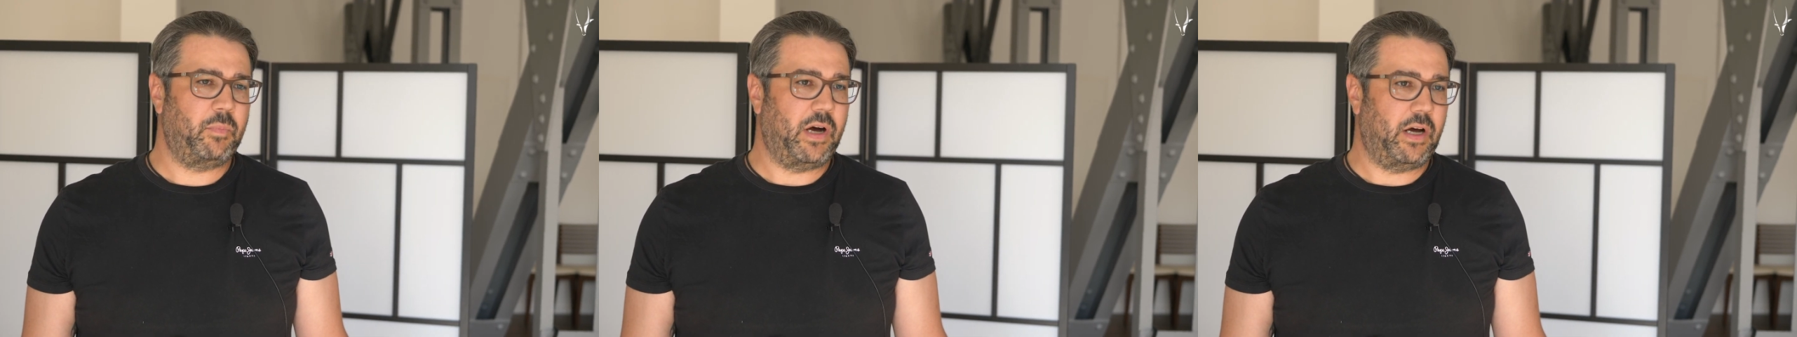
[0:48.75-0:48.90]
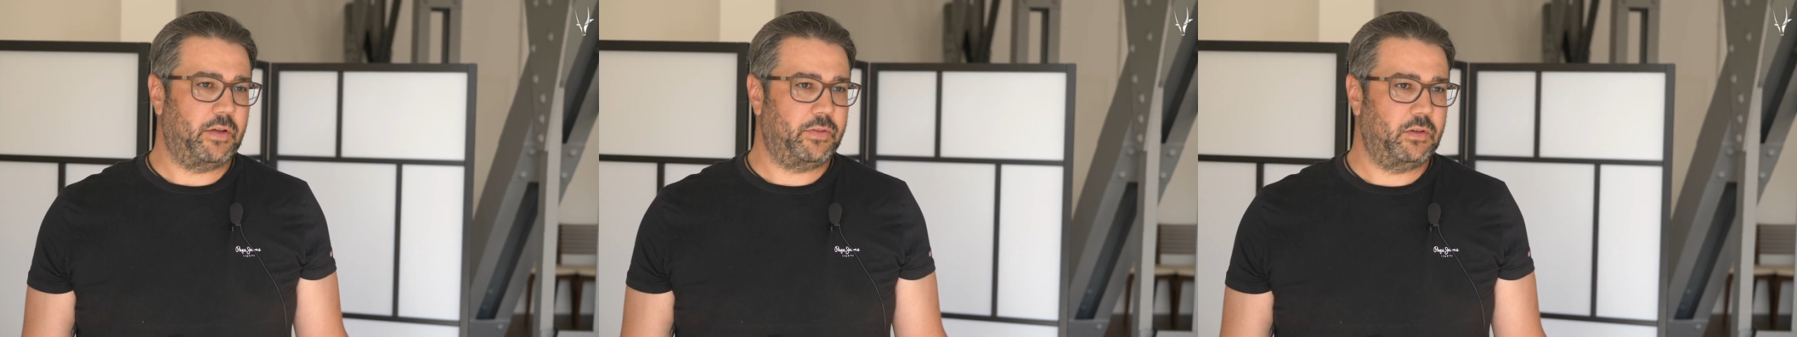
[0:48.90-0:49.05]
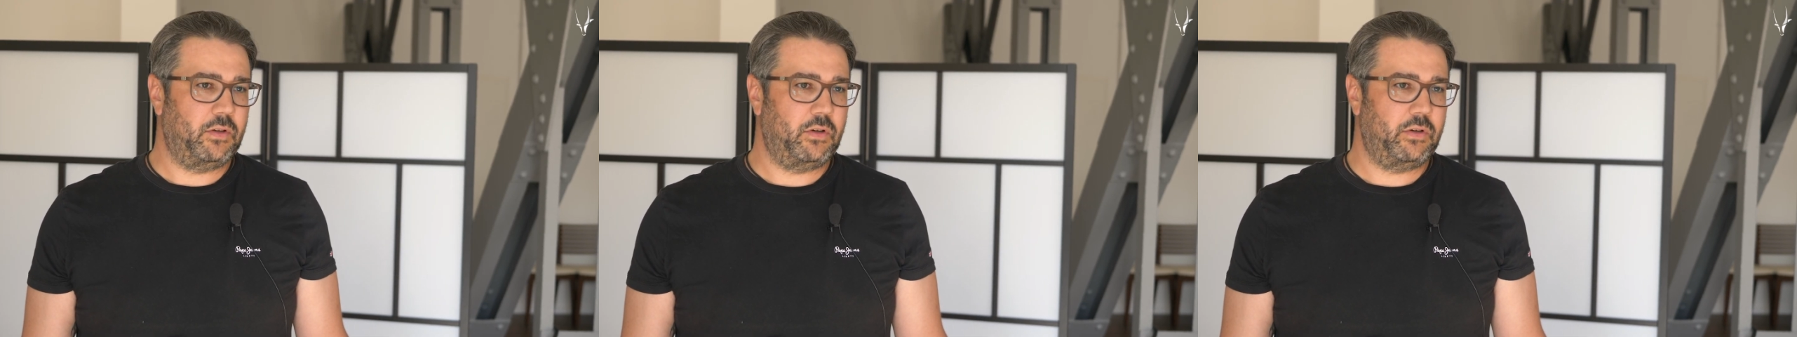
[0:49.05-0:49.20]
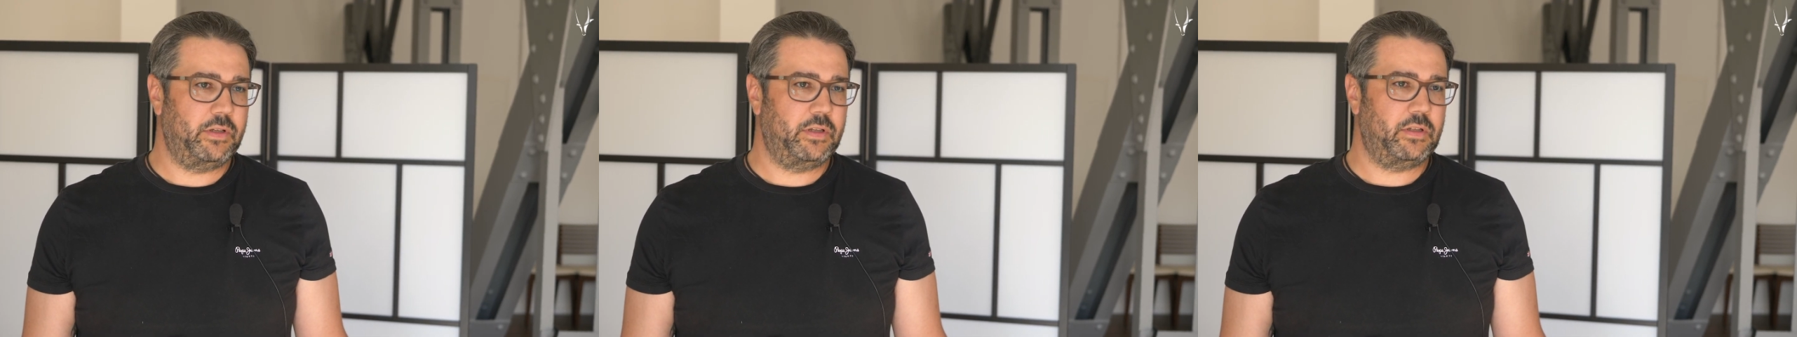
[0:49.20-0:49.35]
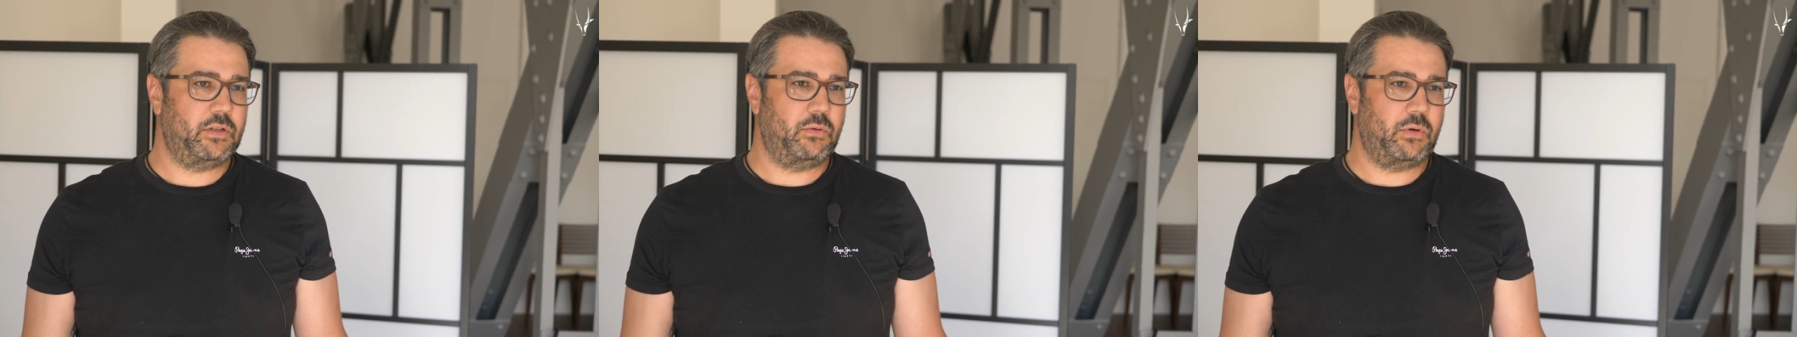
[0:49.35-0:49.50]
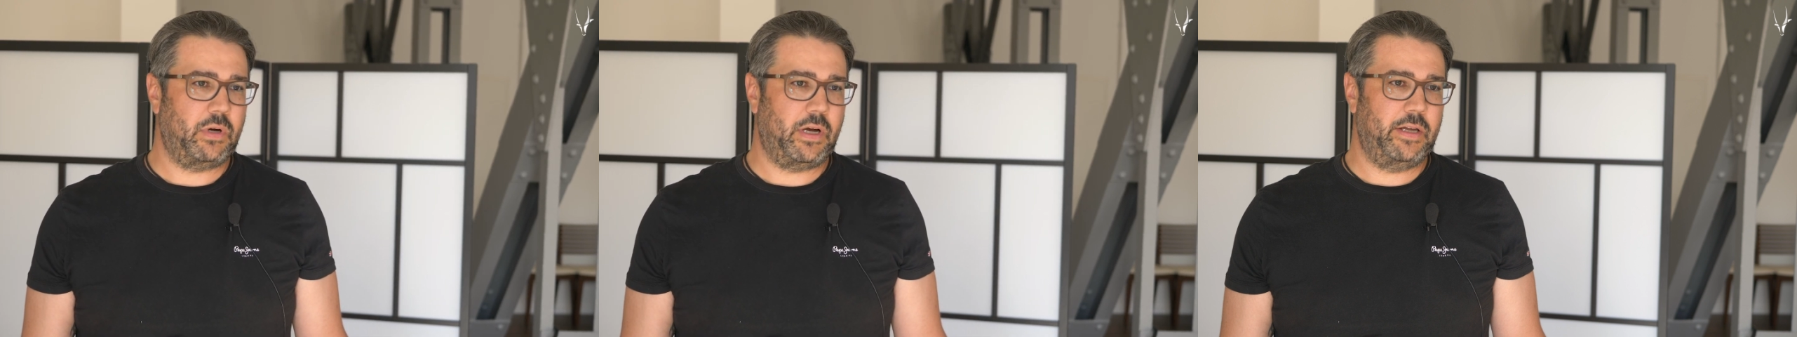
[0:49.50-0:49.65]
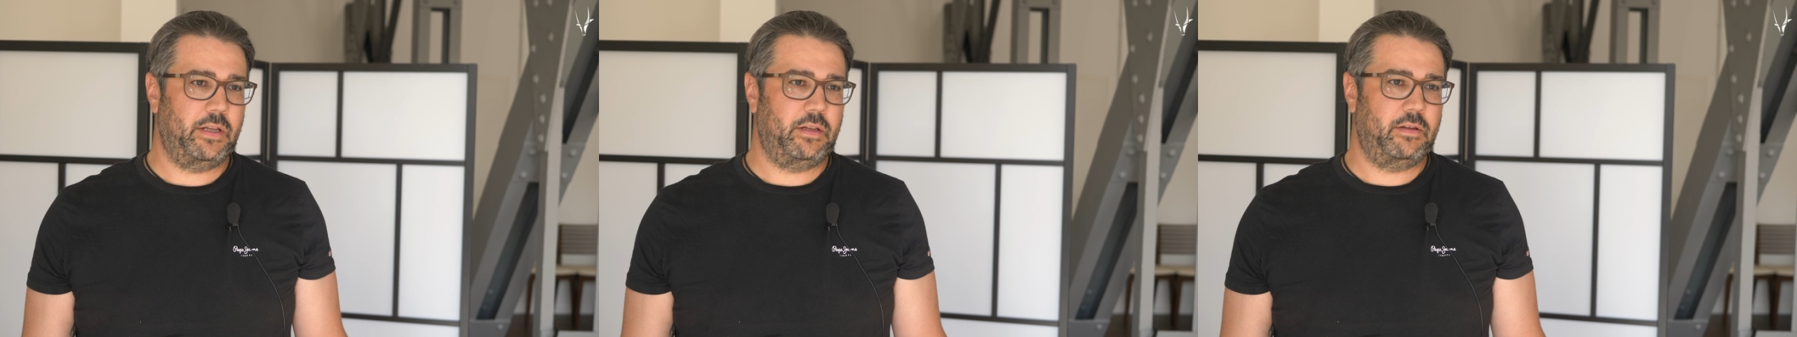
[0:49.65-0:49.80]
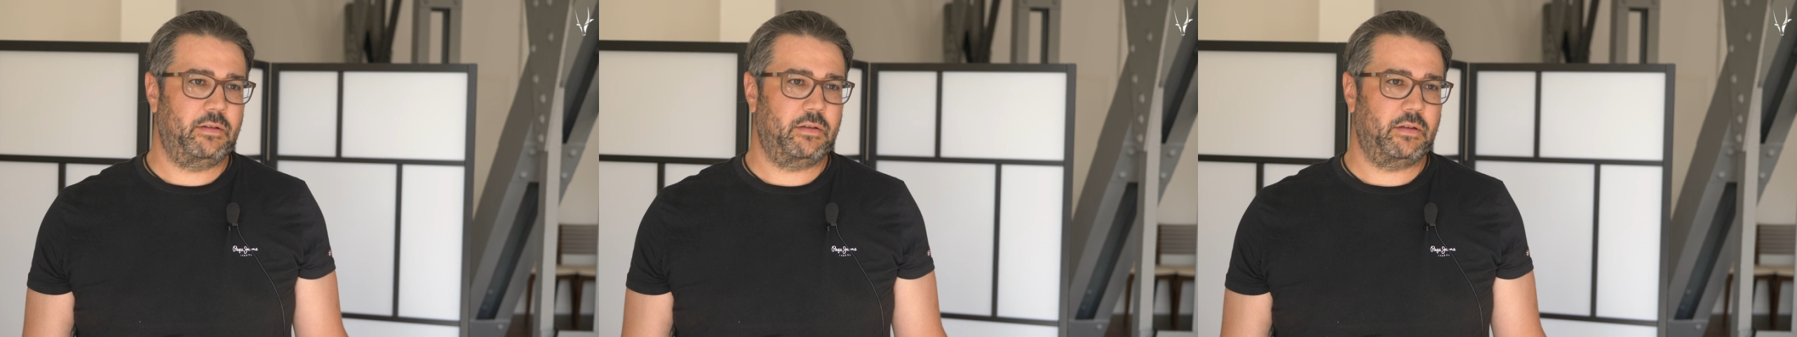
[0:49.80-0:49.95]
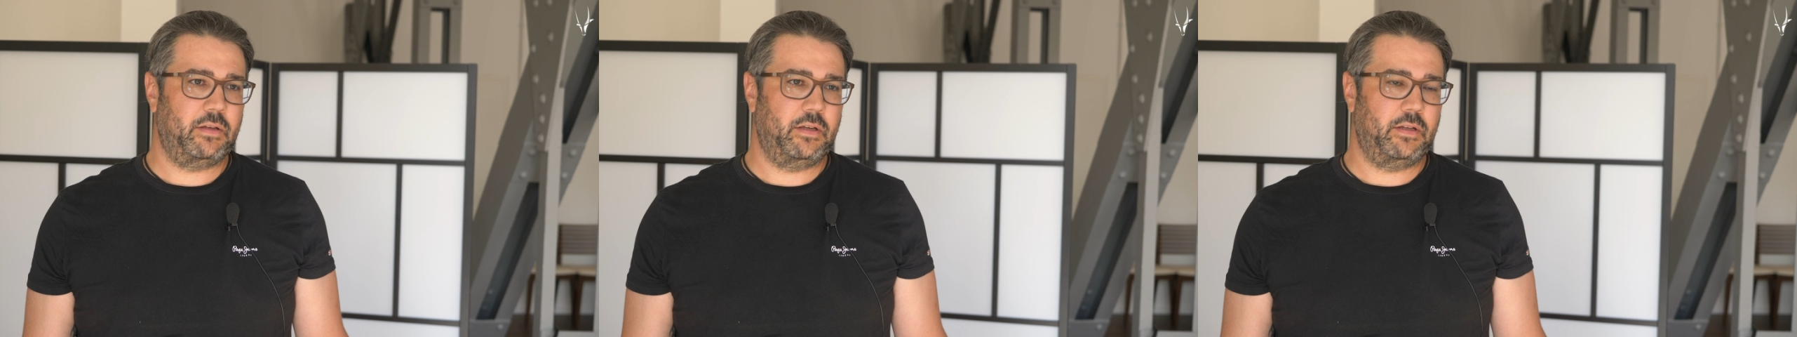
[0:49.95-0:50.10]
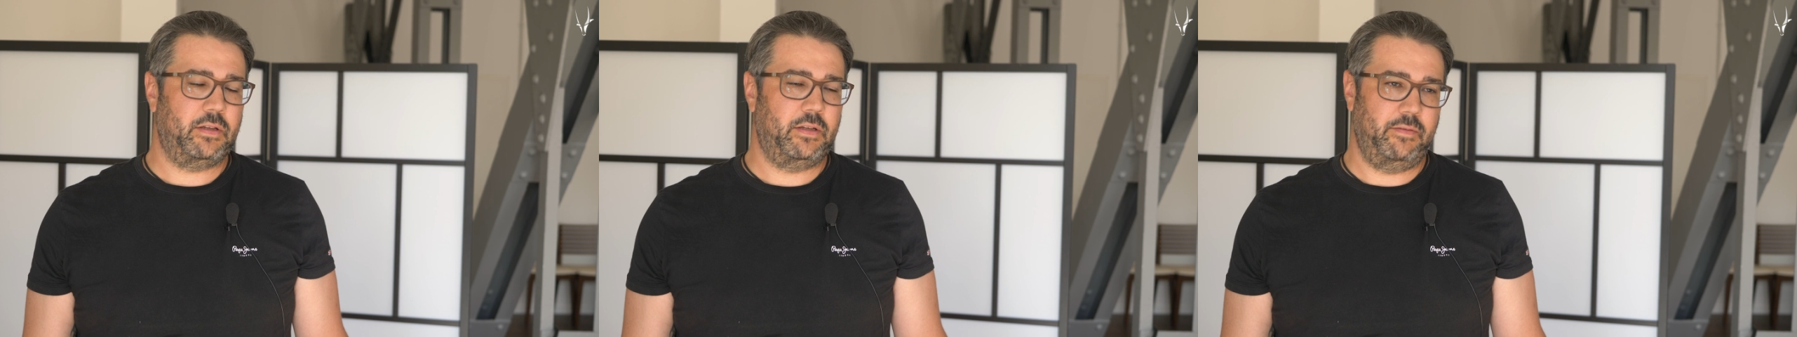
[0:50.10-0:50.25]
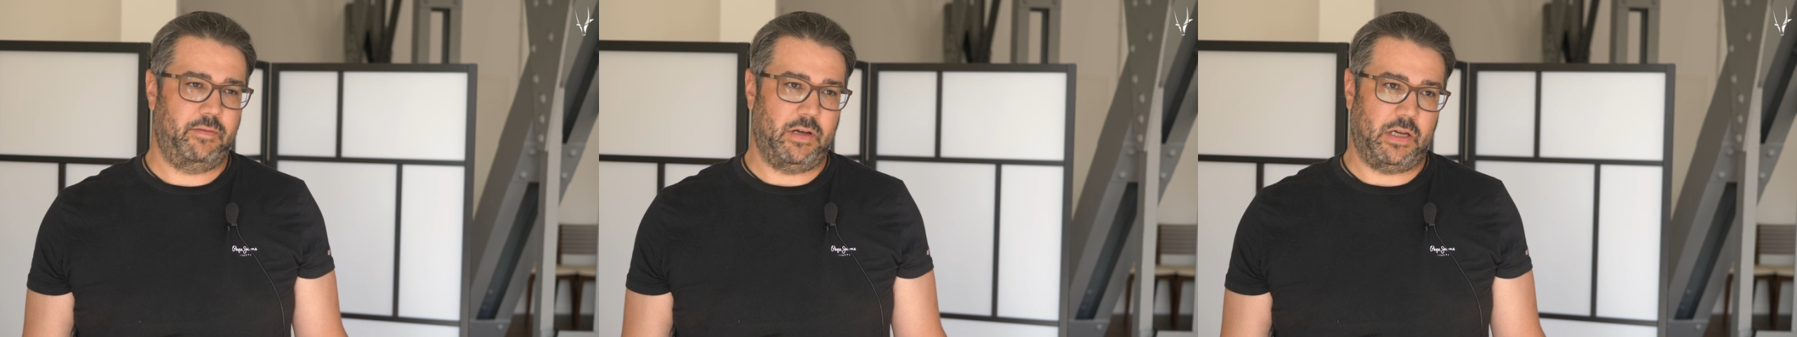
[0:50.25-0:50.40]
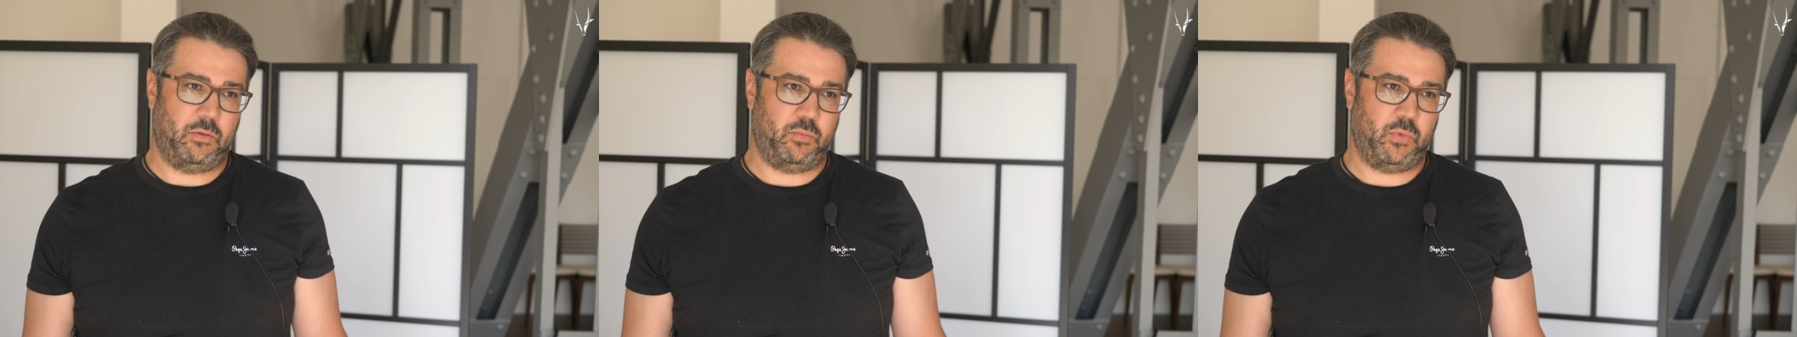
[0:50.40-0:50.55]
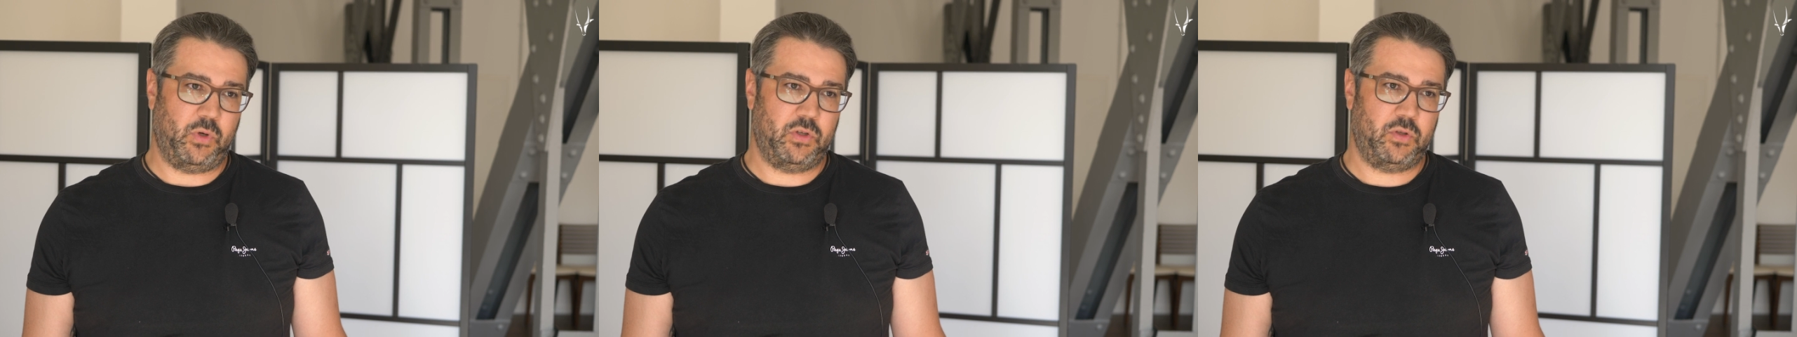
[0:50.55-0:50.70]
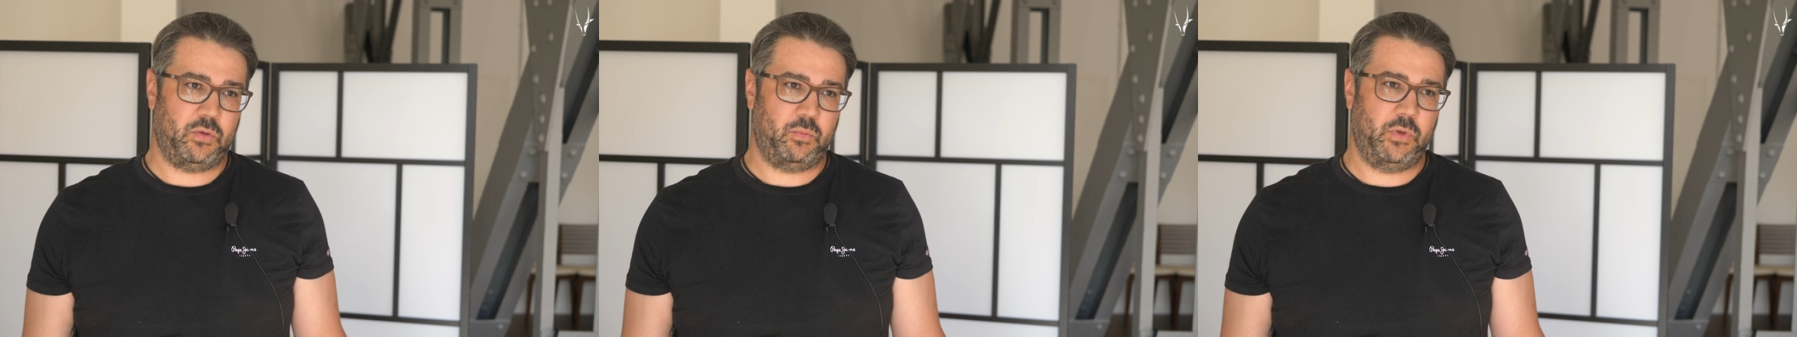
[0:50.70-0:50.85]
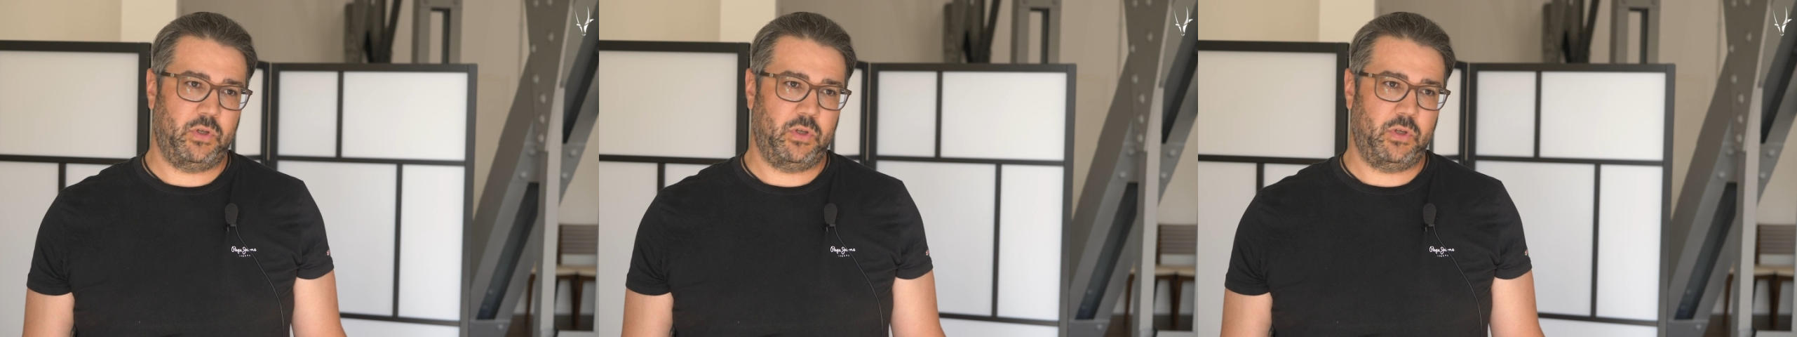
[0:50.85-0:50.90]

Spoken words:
partner and the right developers,